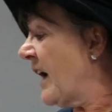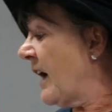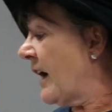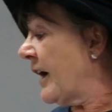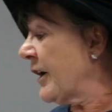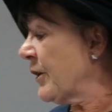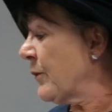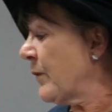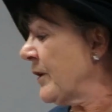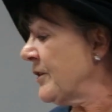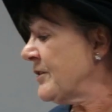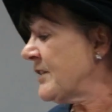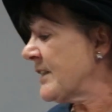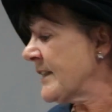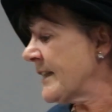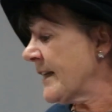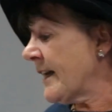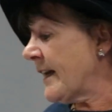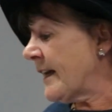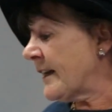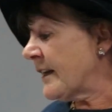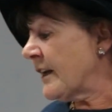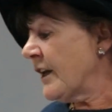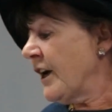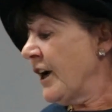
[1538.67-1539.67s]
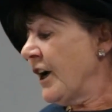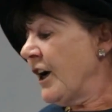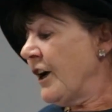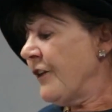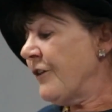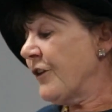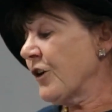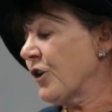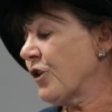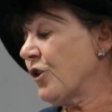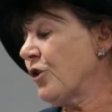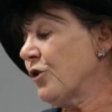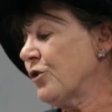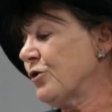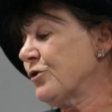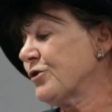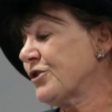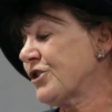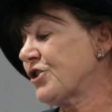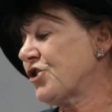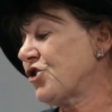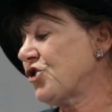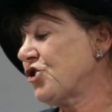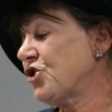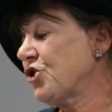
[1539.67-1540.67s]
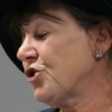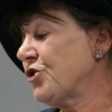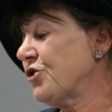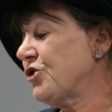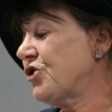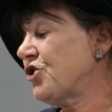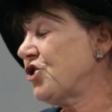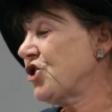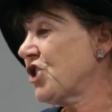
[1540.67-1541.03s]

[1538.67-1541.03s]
I quote again, the course should